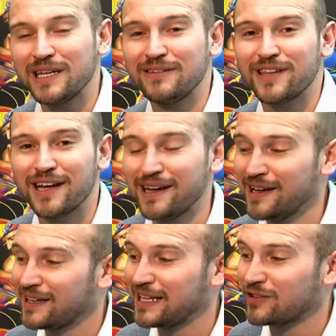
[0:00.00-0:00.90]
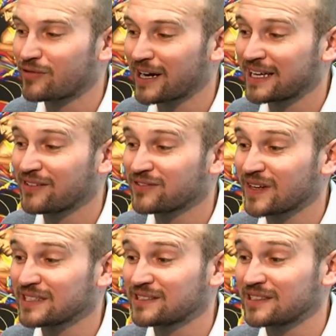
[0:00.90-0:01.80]
leave the racket
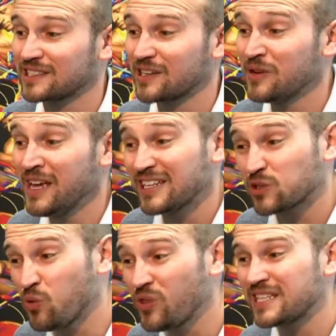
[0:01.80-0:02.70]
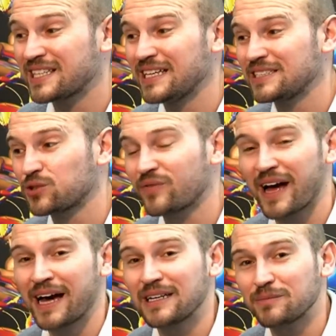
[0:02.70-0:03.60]
faster. So all these things sort of
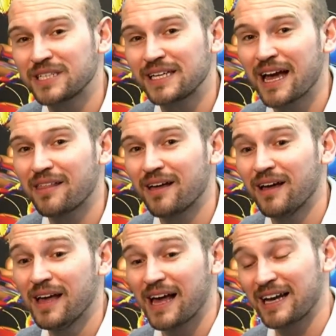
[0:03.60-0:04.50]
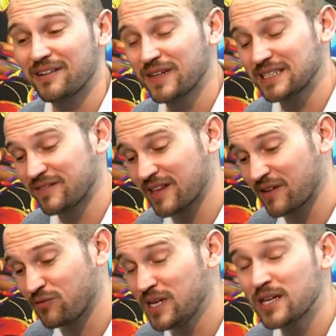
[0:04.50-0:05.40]
add up together, and effectively
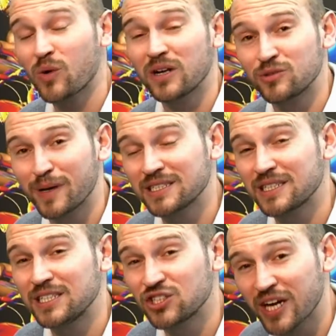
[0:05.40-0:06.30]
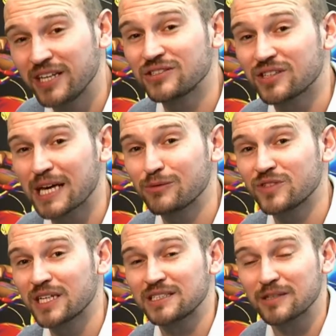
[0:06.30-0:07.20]
they've really quite dramatically changed the game of
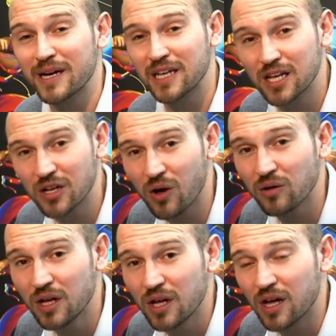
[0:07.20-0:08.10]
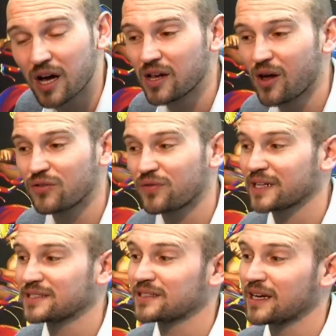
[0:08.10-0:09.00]
tennis. They made it a lot
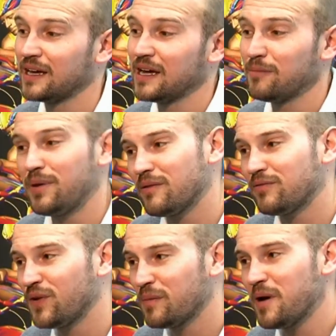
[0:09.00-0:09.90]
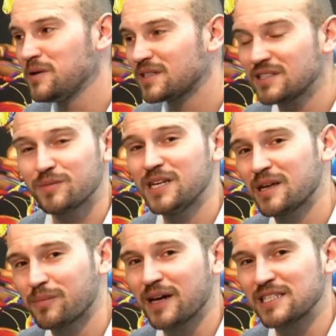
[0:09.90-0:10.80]
faster. But for most intermediate players,